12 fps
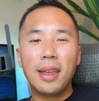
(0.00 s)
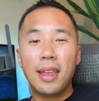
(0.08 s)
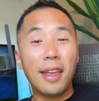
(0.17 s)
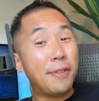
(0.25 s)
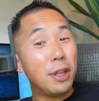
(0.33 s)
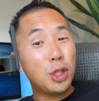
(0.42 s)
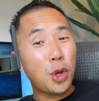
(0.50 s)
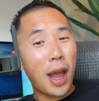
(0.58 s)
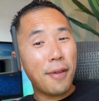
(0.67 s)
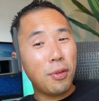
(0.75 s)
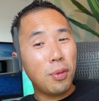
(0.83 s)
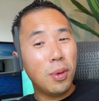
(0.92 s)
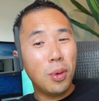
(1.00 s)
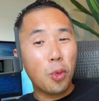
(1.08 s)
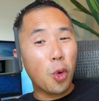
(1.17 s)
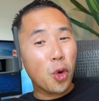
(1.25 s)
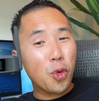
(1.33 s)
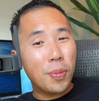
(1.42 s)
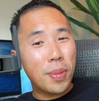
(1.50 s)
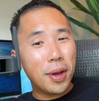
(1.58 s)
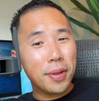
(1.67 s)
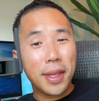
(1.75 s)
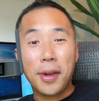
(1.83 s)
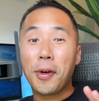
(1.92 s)
If you travel, work
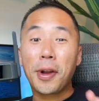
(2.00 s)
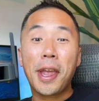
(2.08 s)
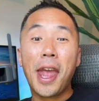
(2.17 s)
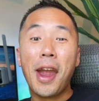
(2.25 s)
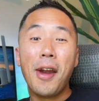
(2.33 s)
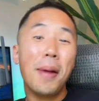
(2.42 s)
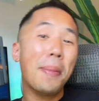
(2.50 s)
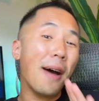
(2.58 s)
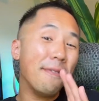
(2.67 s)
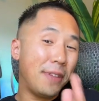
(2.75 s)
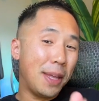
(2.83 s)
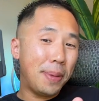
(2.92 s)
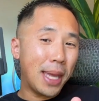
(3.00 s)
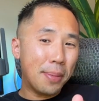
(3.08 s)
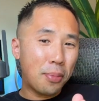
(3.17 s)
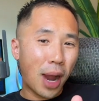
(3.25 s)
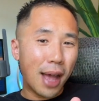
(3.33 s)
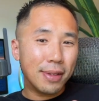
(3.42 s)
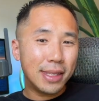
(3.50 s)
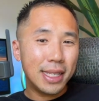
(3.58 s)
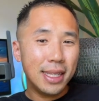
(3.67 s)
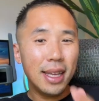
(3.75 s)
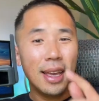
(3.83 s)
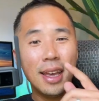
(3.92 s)
remotely, or care about VPN
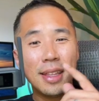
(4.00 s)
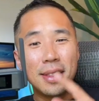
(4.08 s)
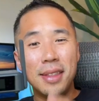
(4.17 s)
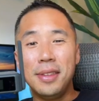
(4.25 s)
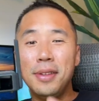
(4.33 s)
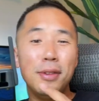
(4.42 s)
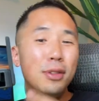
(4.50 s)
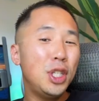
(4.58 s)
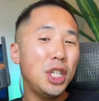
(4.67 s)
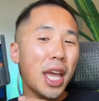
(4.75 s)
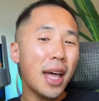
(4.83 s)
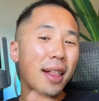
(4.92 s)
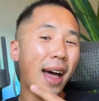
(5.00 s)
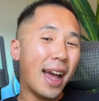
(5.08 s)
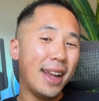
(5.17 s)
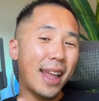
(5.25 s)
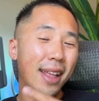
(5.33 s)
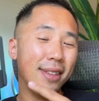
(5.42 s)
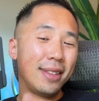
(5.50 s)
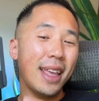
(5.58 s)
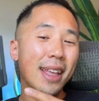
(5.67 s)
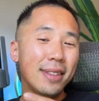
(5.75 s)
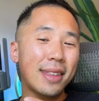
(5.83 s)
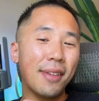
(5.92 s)
privacy, the new GL.iNet
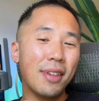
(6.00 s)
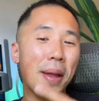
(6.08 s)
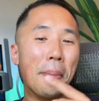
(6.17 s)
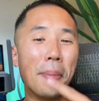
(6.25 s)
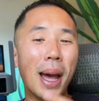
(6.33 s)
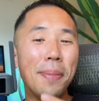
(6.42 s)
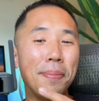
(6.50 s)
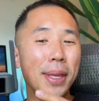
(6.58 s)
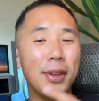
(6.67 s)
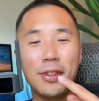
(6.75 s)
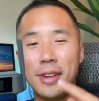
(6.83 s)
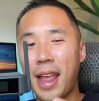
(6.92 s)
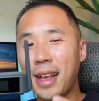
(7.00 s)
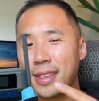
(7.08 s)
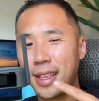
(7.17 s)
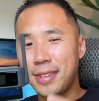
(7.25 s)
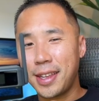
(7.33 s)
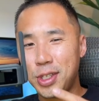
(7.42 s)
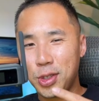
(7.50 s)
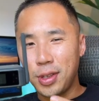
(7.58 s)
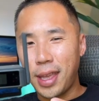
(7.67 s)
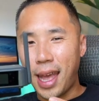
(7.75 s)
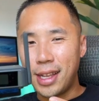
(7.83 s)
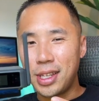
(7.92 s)
Slate 7 might be your next essential
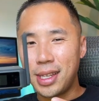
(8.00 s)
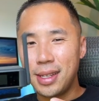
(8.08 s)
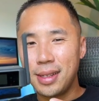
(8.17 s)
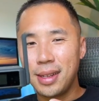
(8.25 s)
gadget.